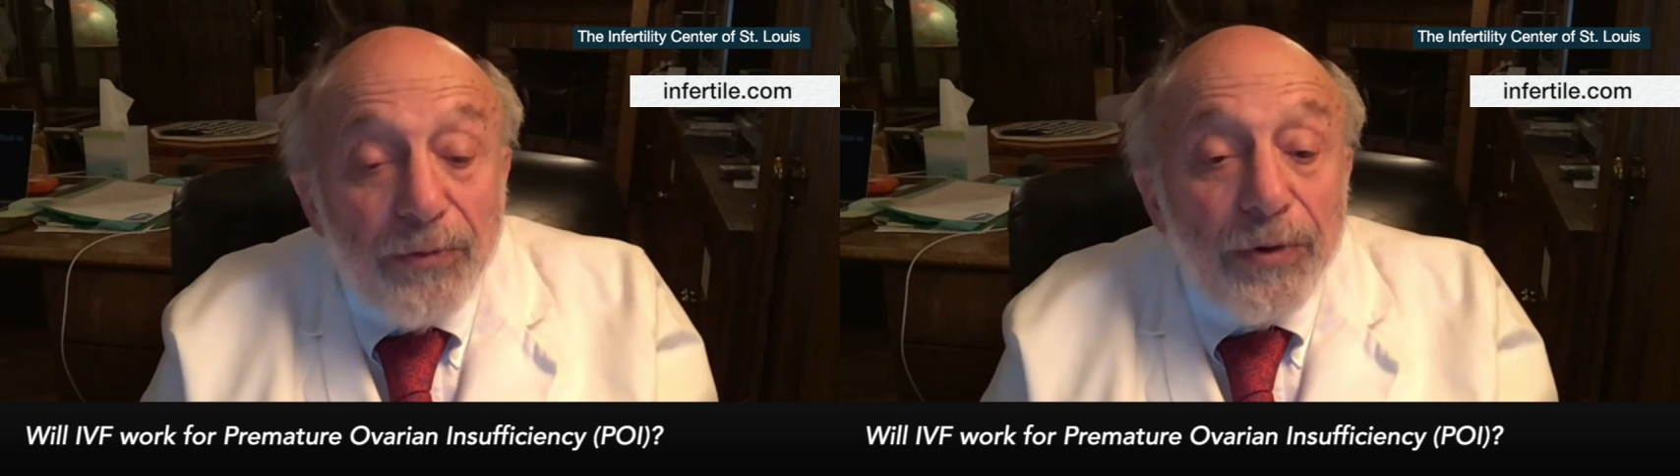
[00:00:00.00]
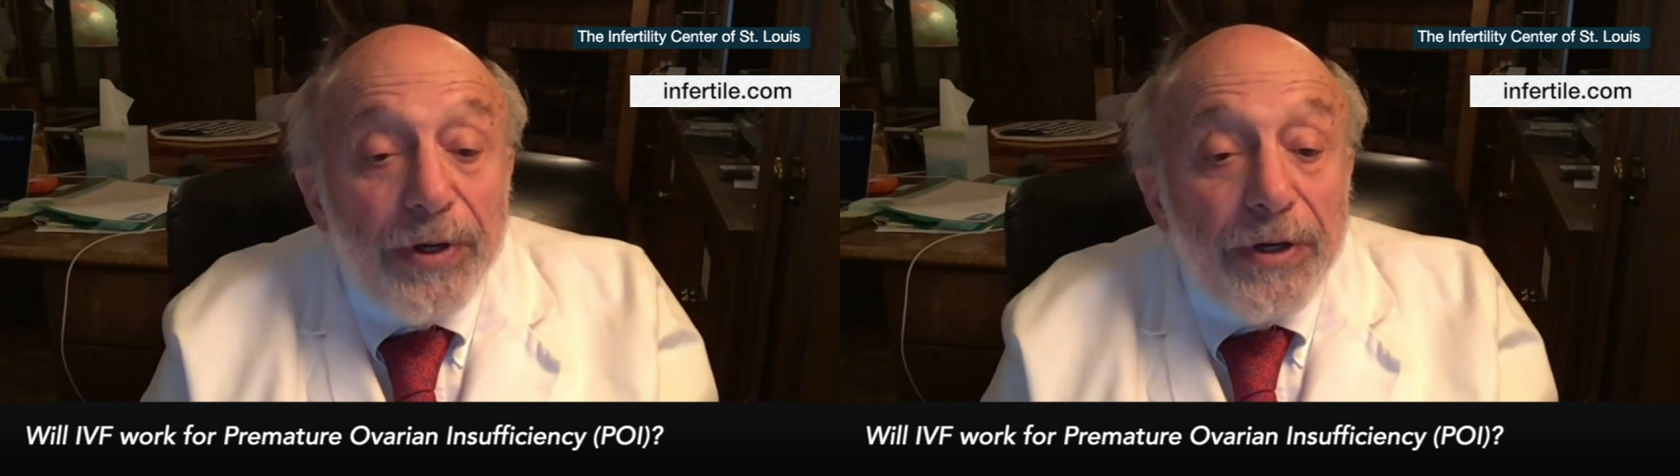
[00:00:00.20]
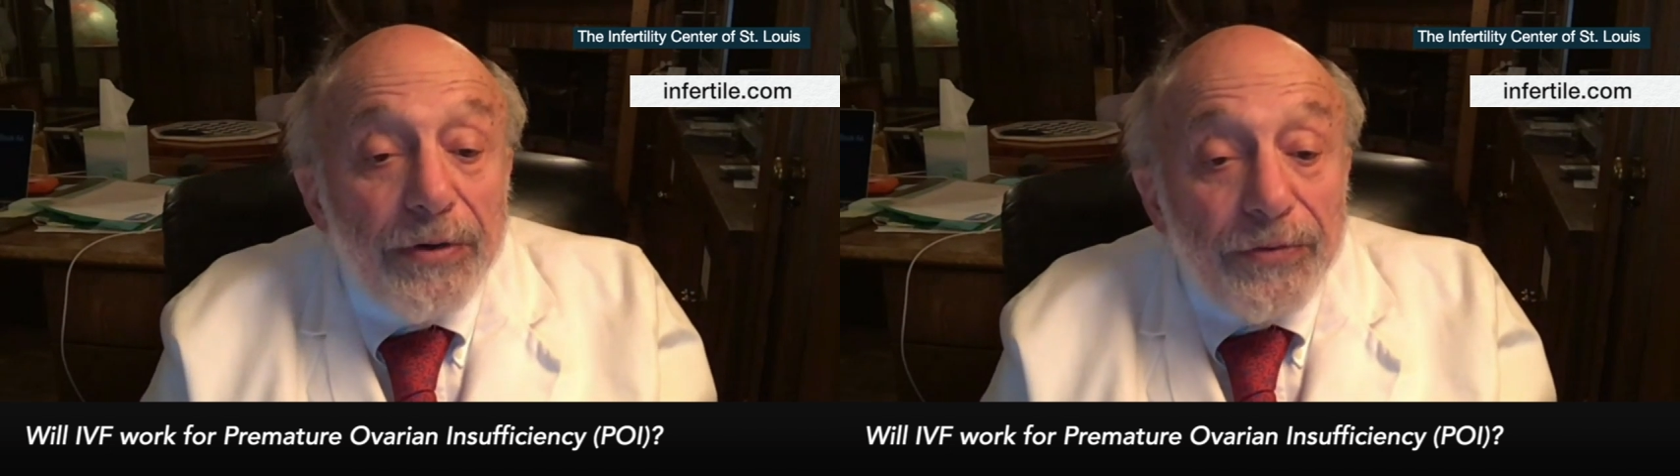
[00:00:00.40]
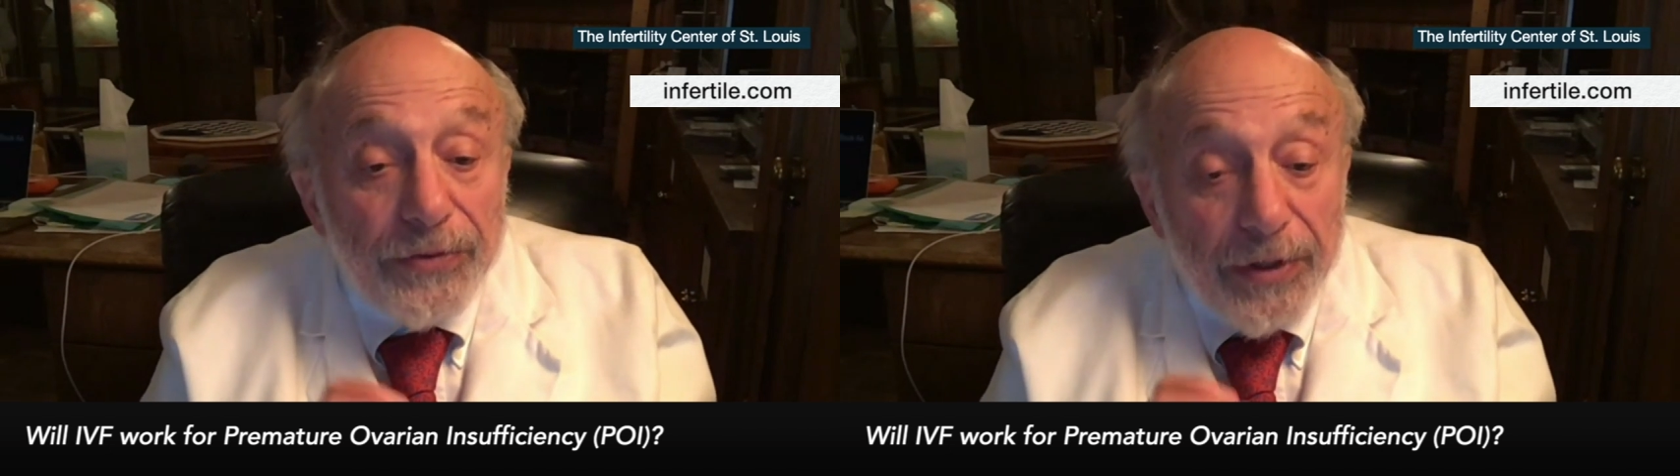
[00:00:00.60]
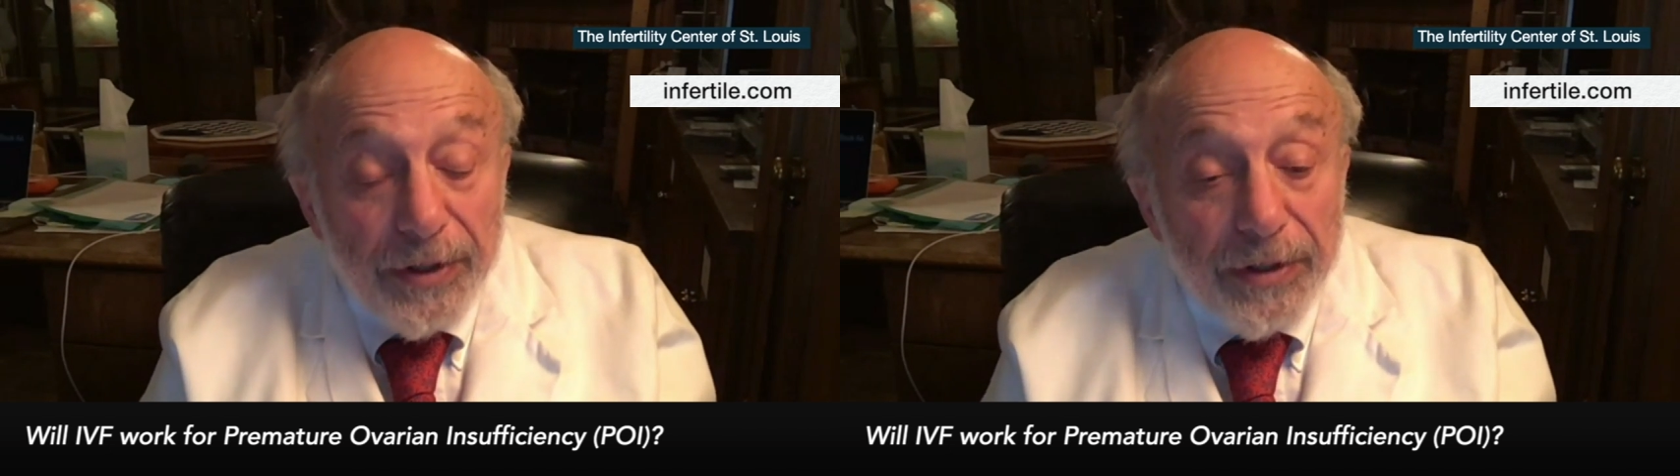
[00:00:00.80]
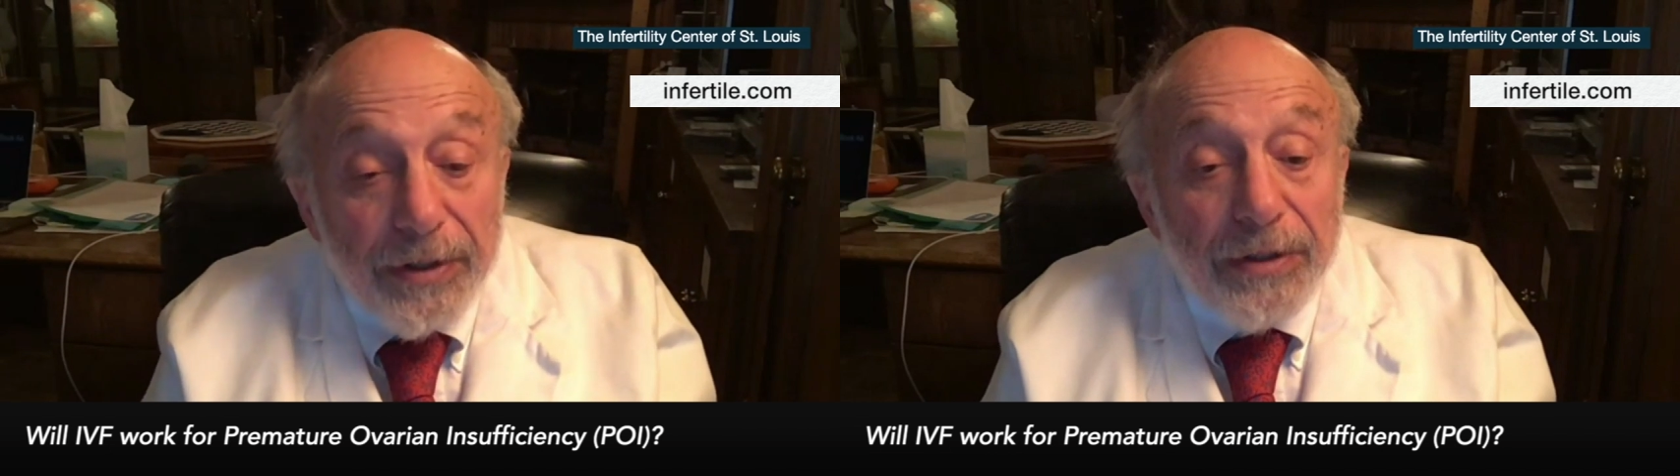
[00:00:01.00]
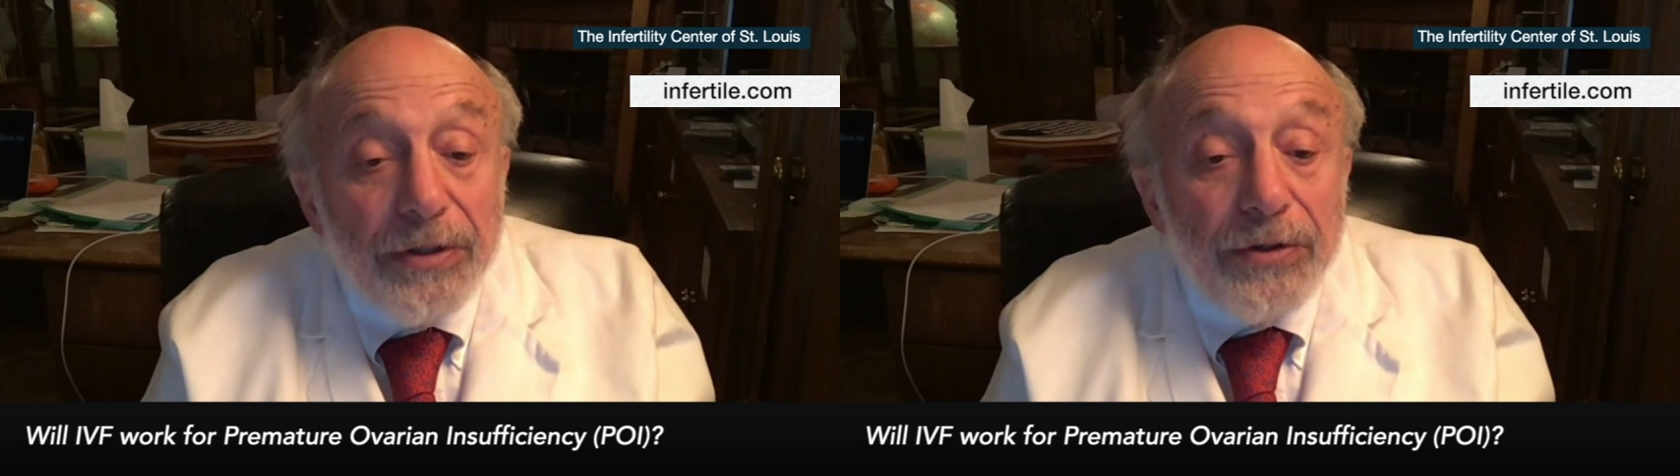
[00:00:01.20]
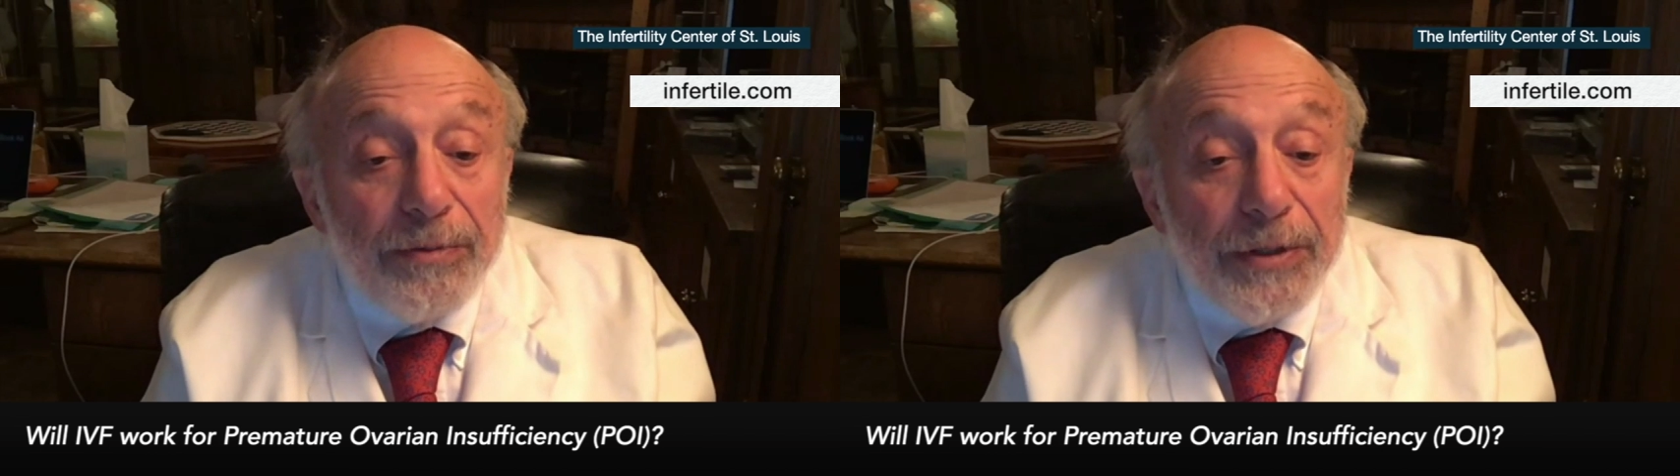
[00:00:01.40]
We are starting it in
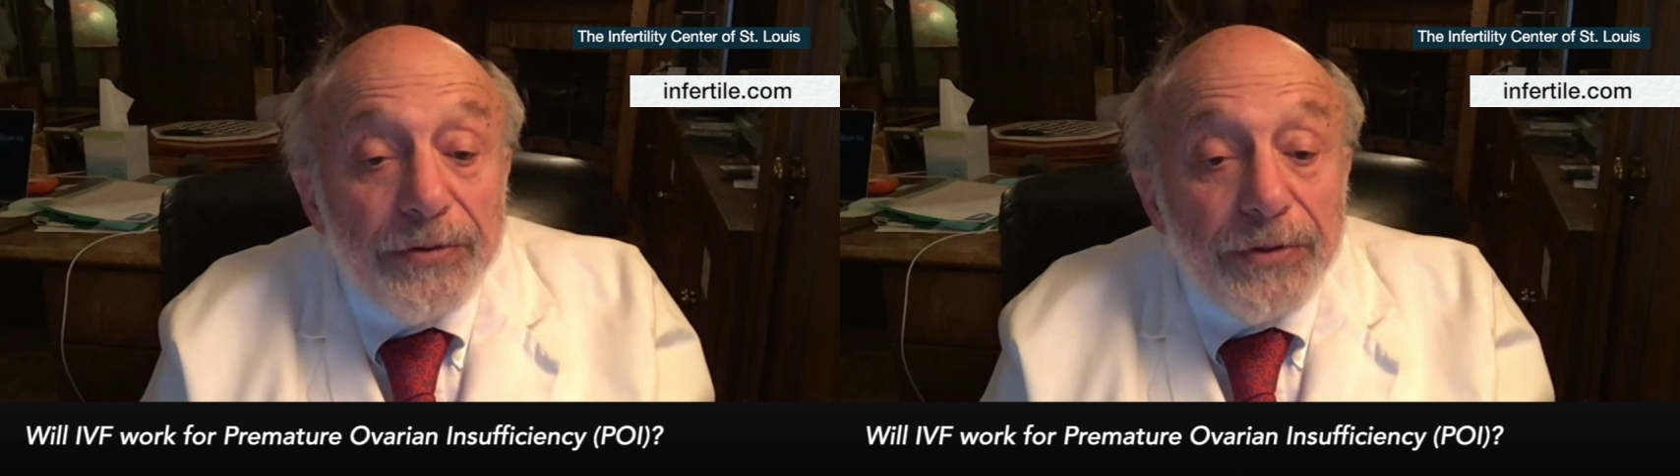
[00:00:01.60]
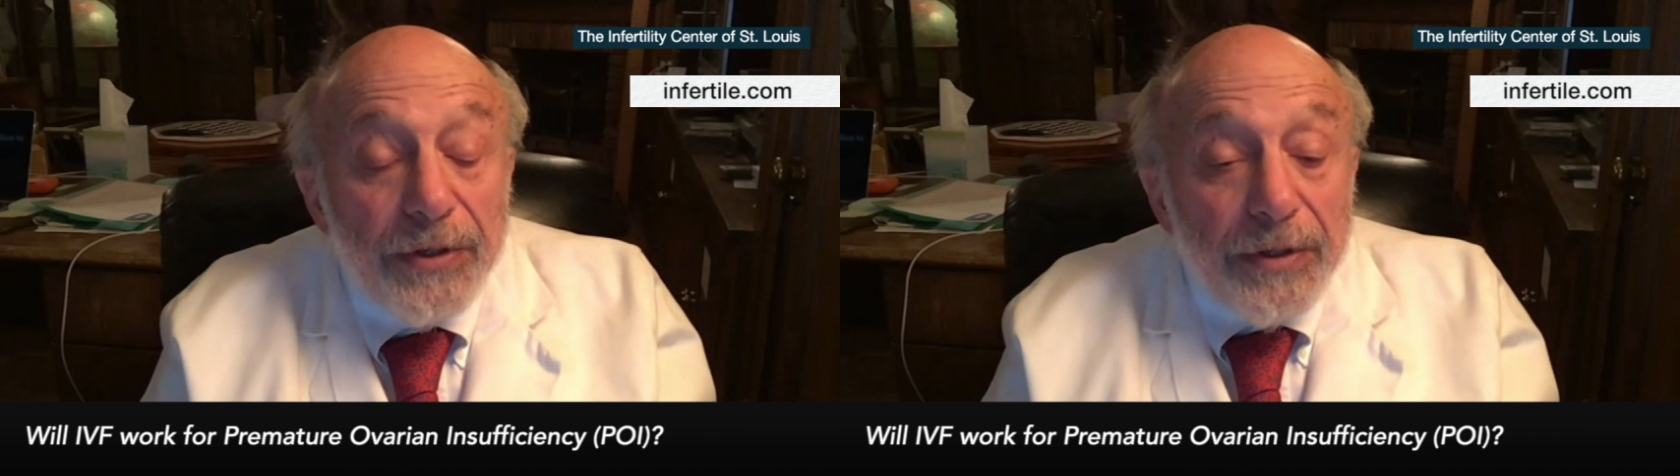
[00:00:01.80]
humans.